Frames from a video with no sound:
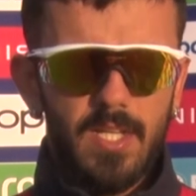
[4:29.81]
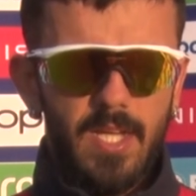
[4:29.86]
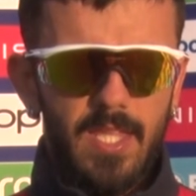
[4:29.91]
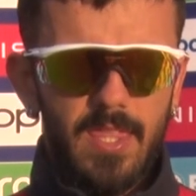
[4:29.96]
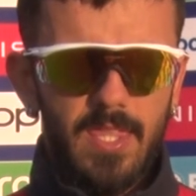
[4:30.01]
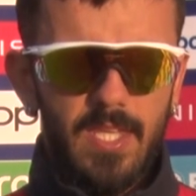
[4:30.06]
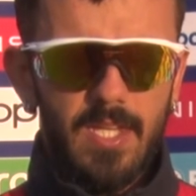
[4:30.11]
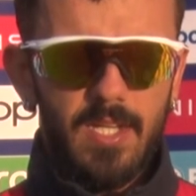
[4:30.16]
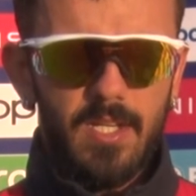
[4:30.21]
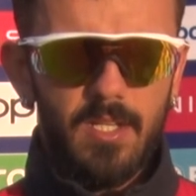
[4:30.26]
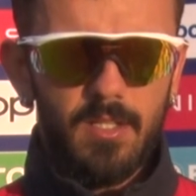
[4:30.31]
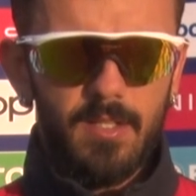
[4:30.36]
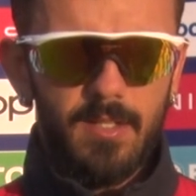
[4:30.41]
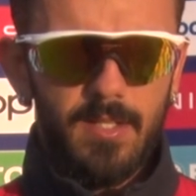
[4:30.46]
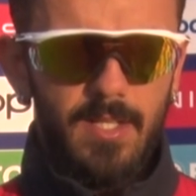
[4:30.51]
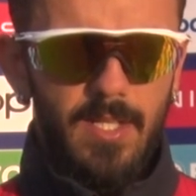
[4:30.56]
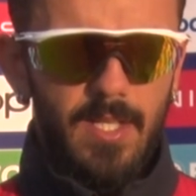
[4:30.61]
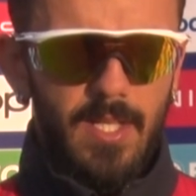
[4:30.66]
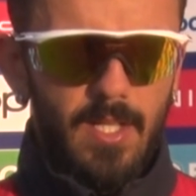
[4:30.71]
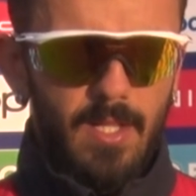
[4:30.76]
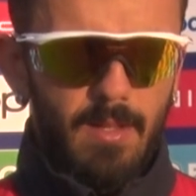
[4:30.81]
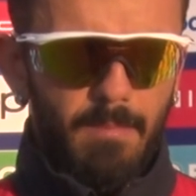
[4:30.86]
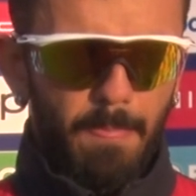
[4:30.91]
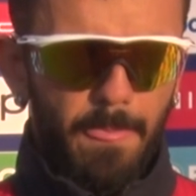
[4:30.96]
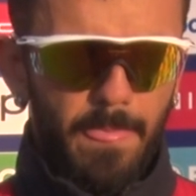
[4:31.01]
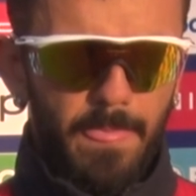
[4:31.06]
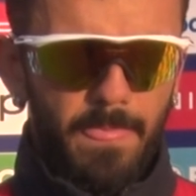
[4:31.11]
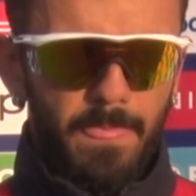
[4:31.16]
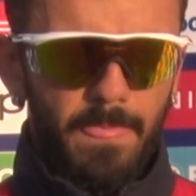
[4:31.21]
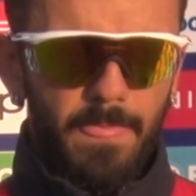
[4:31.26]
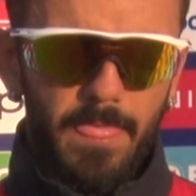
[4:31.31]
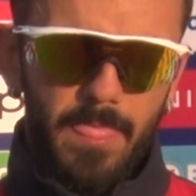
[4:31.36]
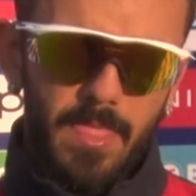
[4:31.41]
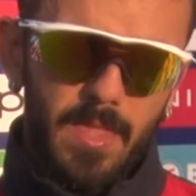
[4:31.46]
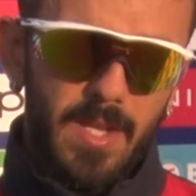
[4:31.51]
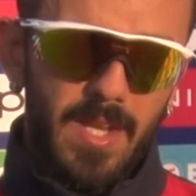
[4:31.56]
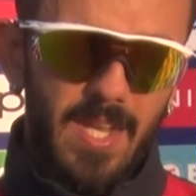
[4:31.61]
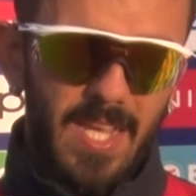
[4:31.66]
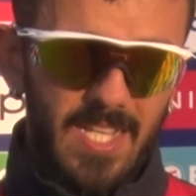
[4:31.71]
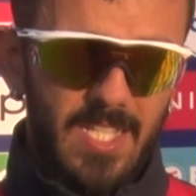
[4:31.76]
I think the
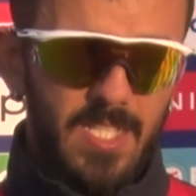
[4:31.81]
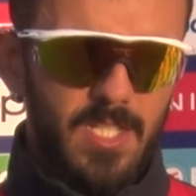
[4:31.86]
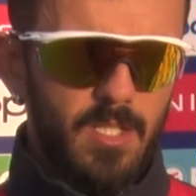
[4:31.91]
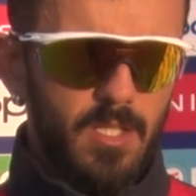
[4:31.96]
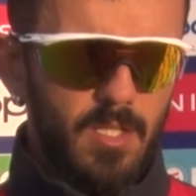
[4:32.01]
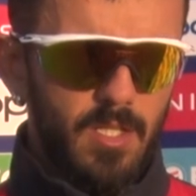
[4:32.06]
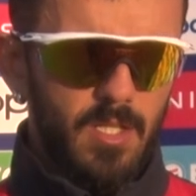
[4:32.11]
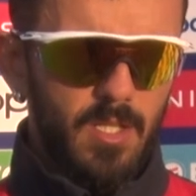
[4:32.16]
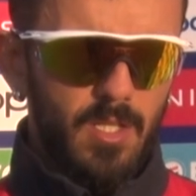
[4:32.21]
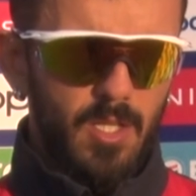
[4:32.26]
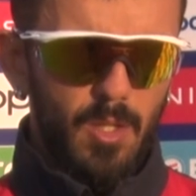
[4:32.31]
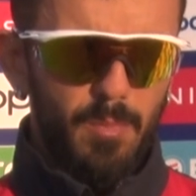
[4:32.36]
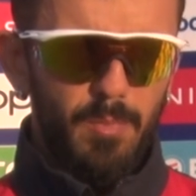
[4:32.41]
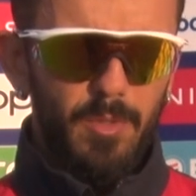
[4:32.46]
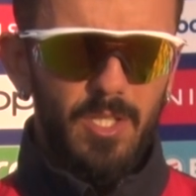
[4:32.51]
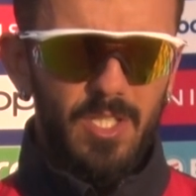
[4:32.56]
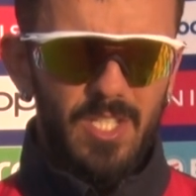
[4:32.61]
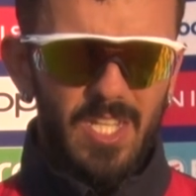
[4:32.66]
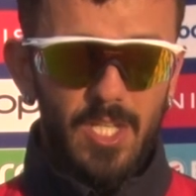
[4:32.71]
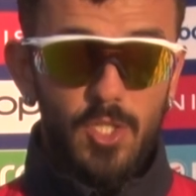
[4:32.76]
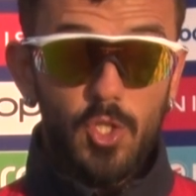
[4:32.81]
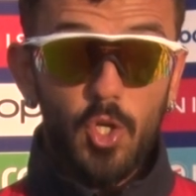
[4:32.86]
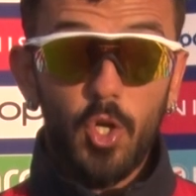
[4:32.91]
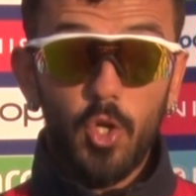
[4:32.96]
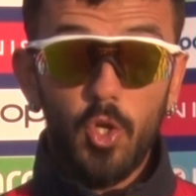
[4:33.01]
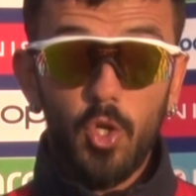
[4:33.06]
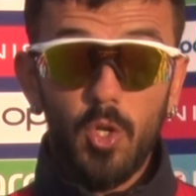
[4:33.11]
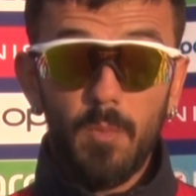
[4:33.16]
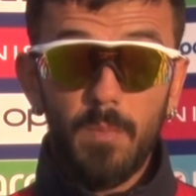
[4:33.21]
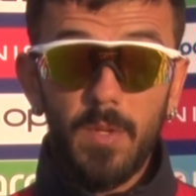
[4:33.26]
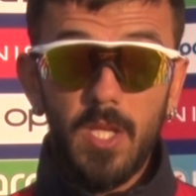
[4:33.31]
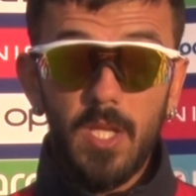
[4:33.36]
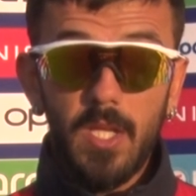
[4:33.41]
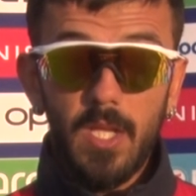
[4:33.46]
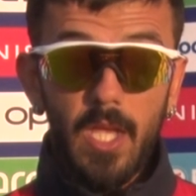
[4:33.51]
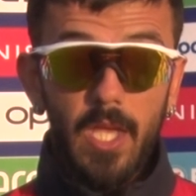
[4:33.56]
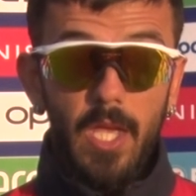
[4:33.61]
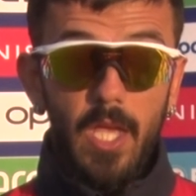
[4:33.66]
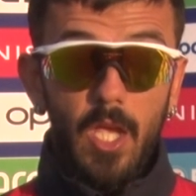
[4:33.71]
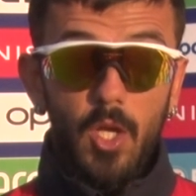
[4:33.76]
next couple of days are going to
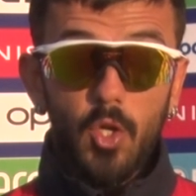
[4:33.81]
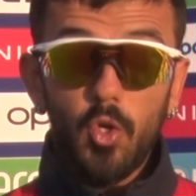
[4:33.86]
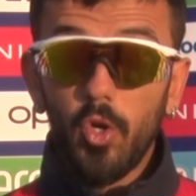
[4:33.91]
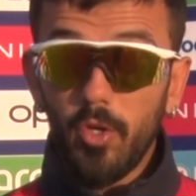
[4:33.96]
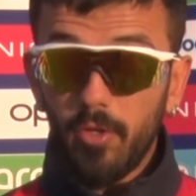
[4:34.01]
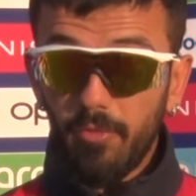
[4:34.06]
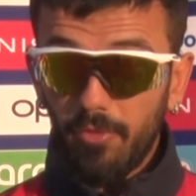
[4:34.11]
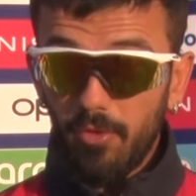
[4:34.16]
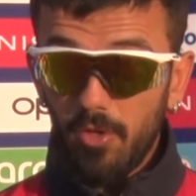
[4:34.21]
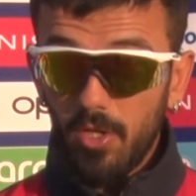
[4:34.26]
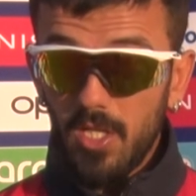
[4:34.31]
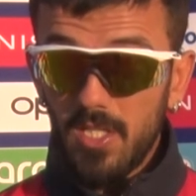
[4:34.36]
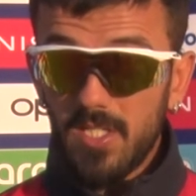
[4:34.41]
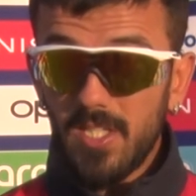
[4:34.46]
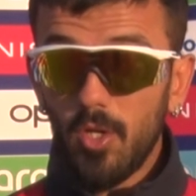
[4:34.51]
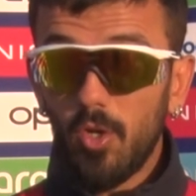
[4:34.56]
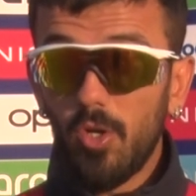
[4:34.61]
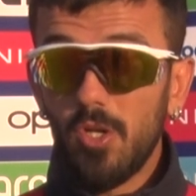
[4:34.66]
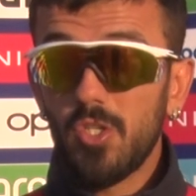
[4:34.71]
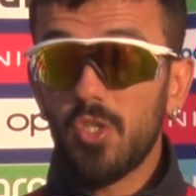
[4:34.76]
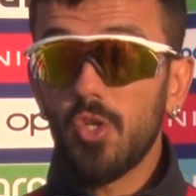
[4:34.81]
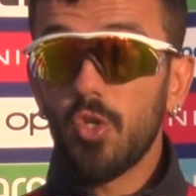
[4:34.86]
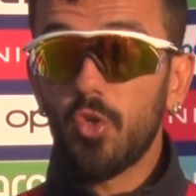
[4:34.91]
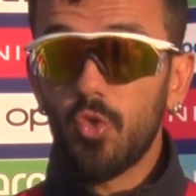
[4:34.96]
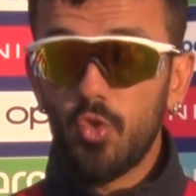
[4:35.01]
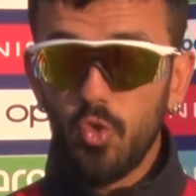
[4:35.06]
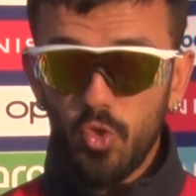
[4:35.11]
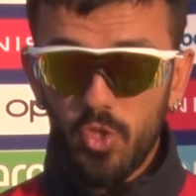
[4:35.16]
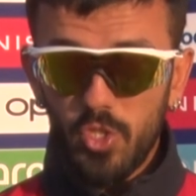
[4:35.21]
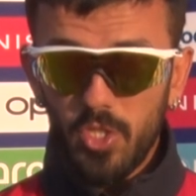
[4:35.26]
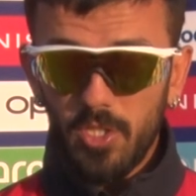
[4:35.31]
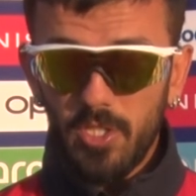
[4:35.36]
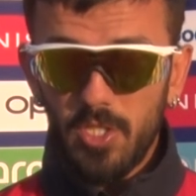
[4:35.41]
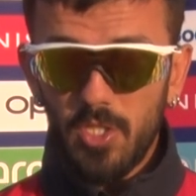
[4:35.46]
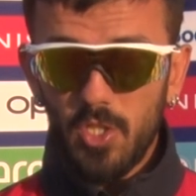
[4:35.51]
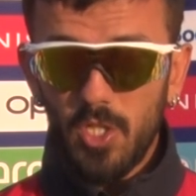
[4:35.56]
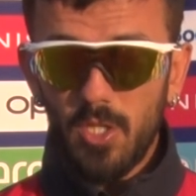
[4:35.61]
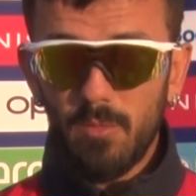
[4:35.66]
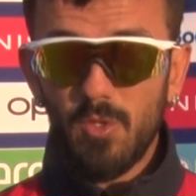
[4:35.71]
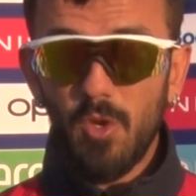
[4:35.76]
be good for us, and also crucial in
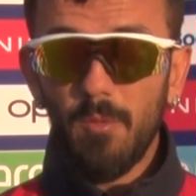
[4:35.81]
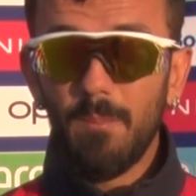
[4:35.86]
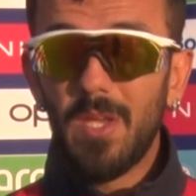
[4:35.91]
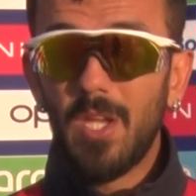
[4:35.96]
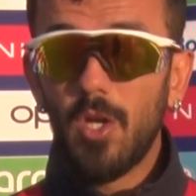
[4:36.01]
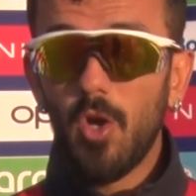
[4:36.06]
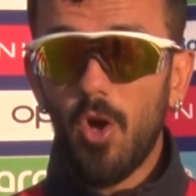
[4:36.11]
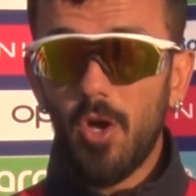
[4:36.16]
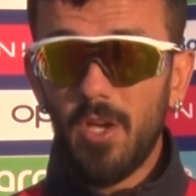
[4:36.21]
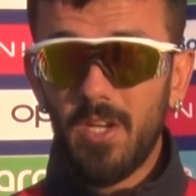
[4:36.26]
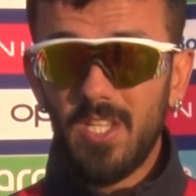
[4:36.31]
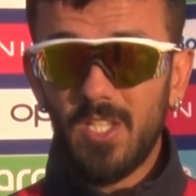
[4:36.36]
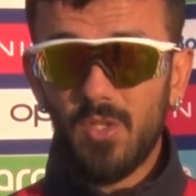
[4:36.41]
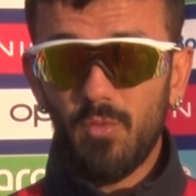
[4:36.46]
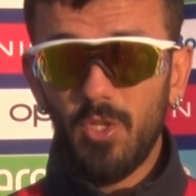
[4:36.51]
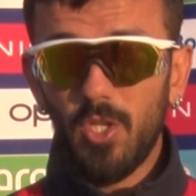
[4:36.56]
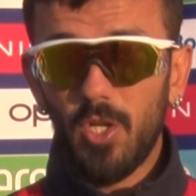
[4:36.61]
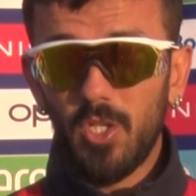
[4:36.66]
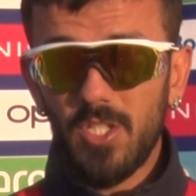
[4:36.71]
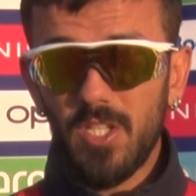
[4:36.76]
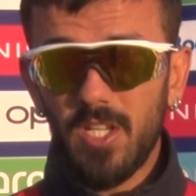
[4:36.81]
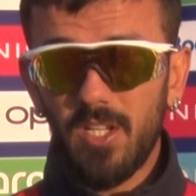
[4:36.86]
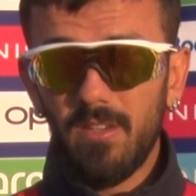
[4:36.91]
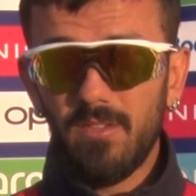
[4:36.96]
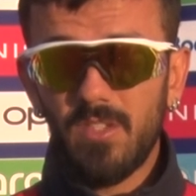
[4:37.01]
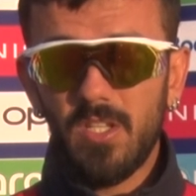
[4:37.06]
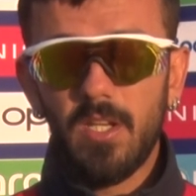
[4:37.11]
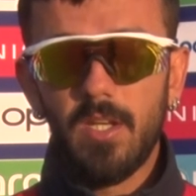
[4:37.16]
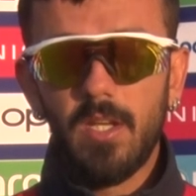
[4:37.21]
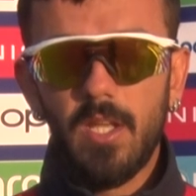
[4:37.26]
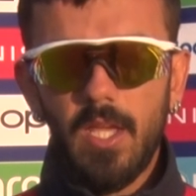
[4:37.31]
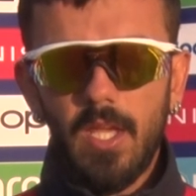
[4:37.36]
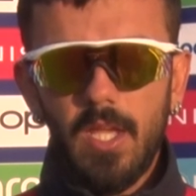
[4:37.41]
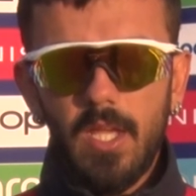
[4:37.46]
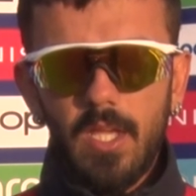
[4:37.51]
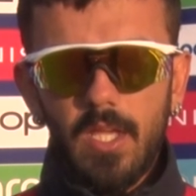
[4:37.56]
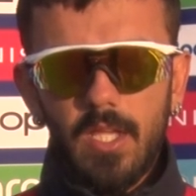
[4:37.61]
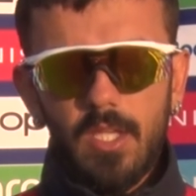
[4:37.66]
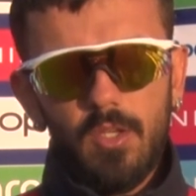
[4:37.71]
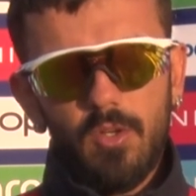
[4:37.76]
terms of being honest with ourselves and,
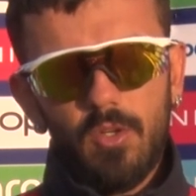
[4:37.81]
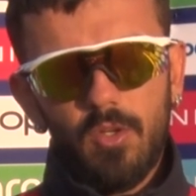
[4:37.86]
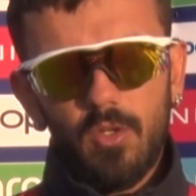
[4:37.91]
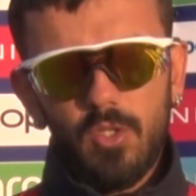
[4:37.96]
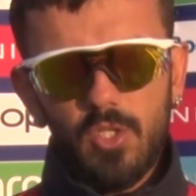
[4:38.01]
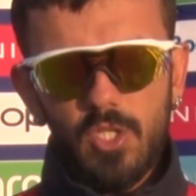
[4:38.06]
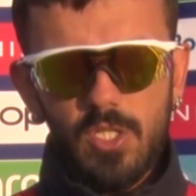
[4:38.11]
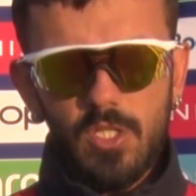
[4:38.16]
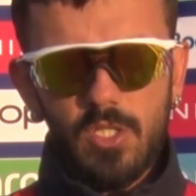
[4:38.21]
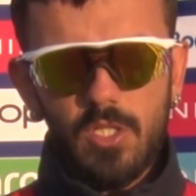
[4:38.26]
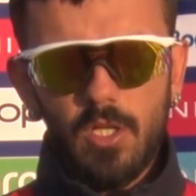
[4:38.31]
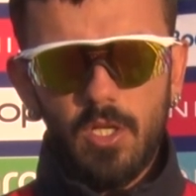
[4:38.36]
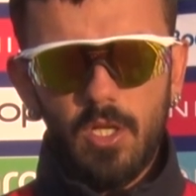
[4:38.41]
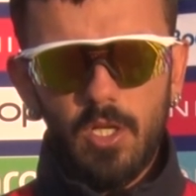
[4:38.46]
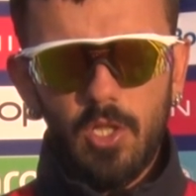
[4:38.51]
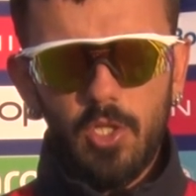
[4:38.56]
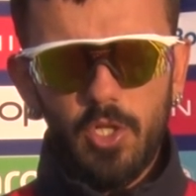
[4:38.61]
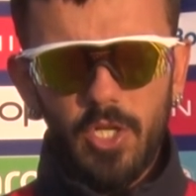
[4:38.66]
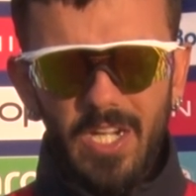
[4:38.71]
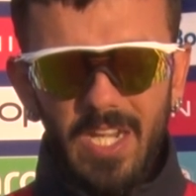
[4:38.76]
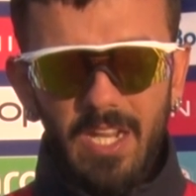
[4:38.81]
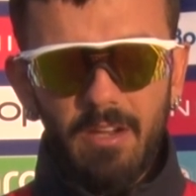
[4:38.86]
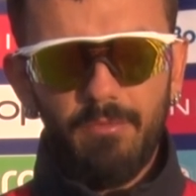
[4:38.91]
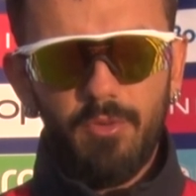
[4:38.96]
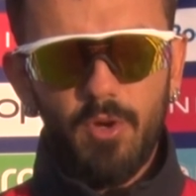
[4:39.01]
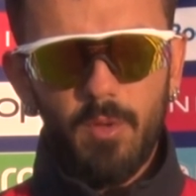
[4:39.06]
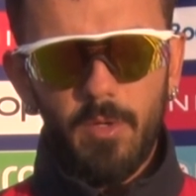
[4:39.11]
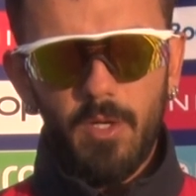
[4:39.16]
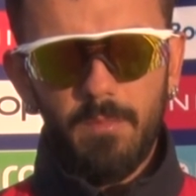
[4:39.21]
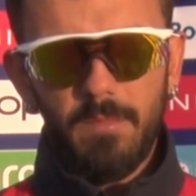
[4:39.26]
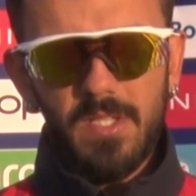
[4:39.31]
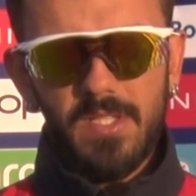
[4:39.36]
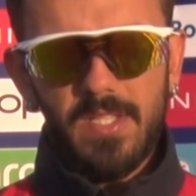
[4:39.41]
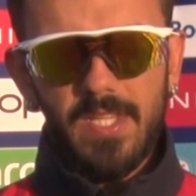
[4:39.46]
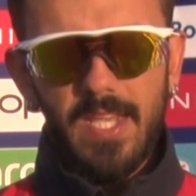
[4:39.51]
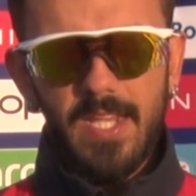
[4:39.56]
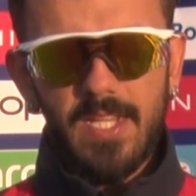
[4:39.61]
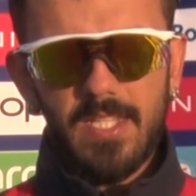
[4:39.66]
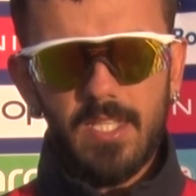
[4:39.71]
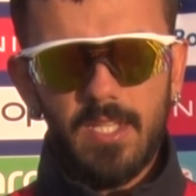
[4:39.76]
you know, just learning from our
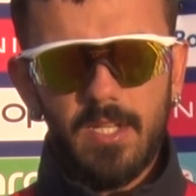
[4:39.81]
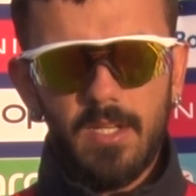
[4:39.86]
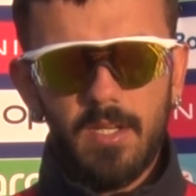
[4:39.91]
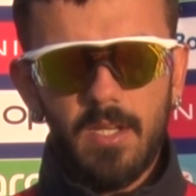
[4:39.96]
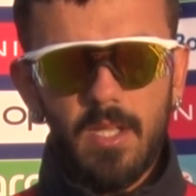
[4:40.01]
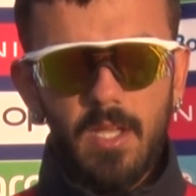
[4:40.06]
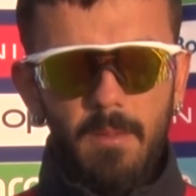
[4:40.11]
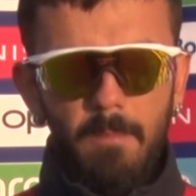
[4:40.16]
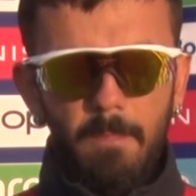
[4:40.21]
mistakes and